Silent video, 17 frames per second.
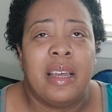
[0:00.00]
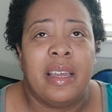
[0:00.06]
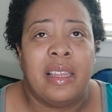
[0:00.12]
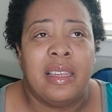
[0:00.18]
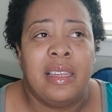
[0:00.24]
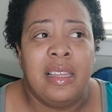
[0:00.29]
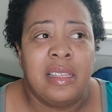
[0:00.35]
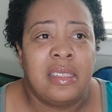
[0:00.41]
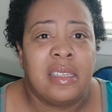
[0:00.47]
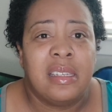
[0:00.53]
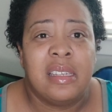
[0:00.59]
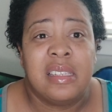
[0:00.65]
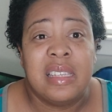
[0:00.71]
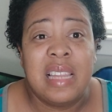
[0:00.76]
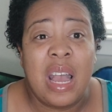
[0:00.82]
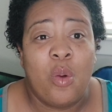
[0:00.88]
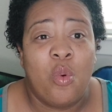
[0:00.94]
Alyssa
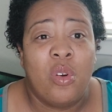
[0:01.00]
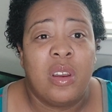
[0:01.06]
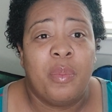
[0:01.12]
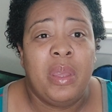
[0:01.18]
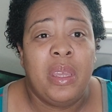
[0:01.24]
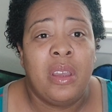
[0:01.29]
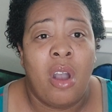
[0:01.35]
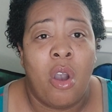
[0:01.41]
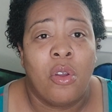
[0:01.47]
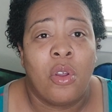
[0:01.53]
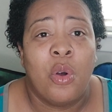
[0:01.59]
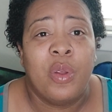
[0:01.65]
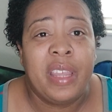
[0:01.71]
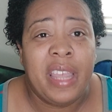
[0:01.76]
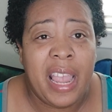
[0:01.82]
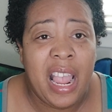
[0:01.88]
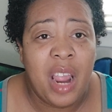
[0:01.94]
does not want to be caught
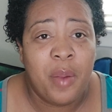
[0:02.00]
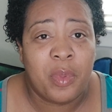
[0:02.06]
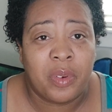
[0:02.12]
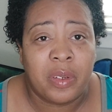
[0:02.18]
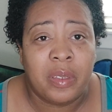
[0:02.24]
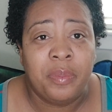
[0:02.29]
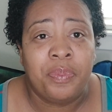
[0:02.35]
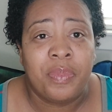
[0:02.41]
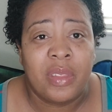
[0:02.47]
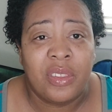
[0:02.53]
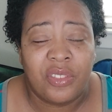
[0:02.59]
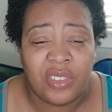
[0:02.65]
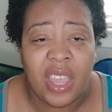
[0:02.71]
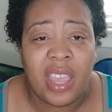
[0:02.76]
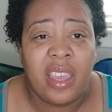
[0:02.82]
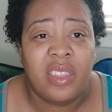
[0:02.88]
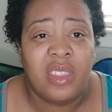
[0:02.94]
on camera
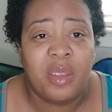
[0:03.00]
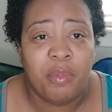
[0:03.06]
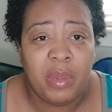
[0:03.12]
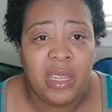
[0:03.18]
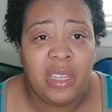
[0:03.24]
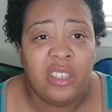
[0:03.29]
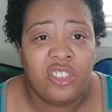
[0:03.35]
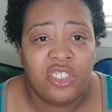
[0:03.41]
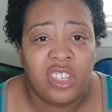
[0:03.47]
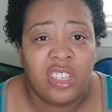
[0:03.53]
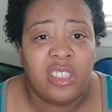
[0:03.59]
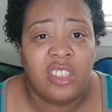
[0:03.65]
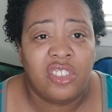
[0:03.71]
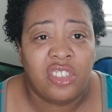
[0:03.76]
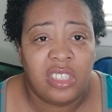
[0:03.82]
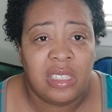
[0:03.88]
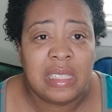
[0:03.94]
saying the mean shit
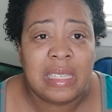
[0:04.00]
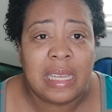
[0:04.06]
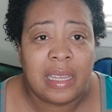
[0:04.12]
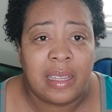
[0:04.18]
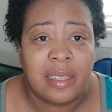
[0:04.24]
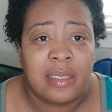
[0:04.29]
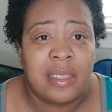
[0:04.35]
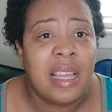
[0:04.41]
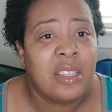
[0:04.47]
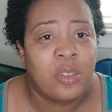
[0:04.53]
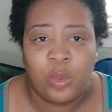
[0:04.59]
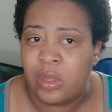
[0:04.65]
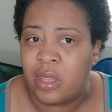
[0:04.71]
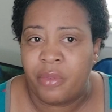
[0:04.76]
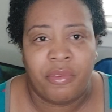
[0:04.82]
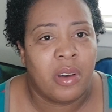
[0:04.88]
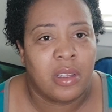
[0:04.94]
that she said. That's
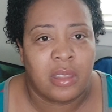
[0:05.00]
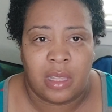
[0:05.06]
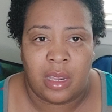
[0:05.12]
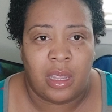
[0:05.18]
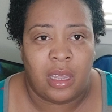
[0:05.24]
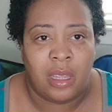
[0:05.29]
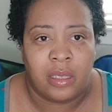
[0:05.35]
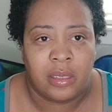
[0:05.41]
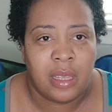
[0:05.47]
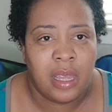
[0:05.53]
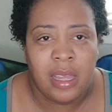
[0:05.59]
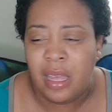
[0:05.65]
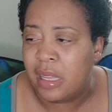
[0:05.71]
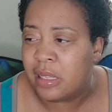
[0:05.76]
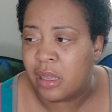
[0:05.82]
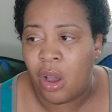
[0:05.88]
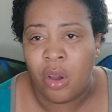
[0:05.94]
what the fuck that is.
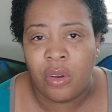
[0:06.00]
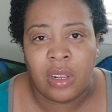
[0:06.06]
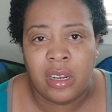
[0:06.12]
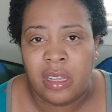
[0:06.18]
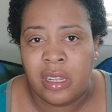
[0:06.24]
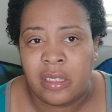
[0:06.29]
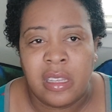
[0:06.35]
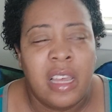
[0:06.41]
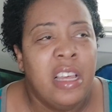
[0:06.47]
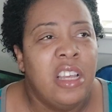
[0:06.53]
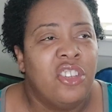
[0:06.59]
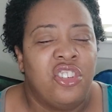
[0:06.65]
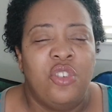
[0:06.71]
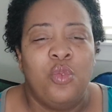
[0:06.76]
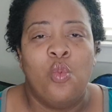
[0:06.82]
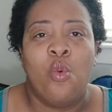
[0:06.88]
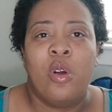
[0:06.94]
That's all it is.
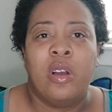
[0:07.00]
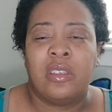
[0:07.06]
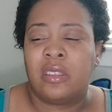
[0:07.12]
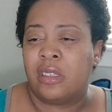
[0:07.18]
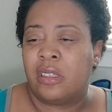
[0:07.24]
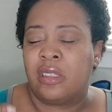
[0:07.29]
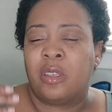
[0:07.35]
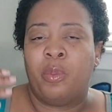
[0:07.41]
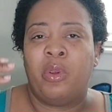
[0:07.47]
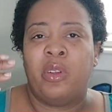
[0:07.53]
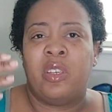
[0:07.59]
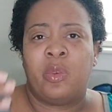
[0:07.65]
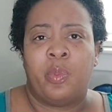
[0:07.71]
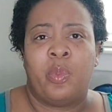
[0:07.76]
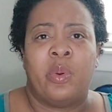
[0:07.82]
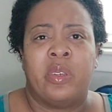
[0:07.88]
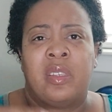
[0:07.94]
She wants to be
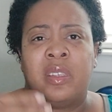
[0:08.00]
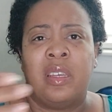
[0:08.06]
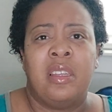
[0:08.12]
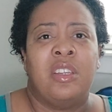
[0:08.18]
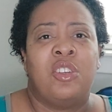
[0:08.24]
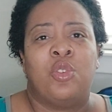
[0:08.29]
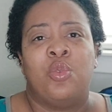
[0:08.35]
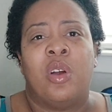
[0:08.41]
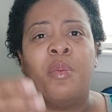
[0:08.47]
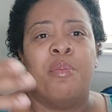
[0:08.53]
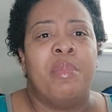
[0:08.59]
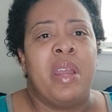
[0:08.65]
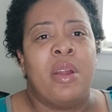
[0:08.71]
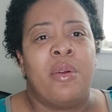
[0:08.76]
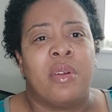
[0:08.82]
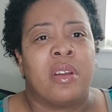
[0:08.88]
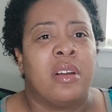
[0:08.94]
presented to
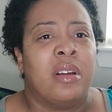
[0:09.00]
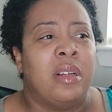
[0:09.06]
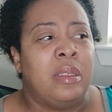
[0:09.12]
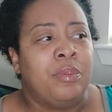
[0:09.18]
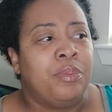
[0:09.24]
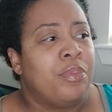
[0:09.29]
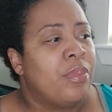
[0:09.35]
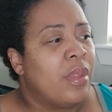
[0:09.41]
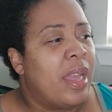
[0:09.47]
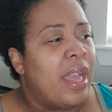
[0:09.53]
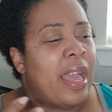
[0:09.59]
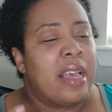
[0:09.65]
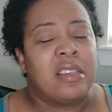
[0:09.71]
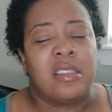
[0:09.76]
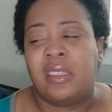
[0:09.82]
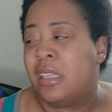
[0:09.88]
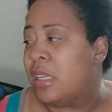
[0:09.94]
America
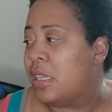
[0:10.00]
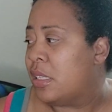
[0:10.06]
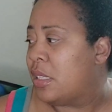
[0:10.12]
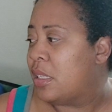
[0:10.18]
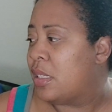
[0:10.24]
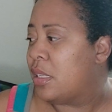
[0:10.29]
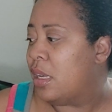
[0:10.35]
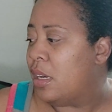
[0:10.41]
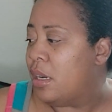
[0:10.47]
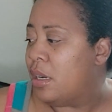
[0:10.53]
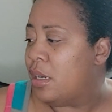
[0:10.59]
as this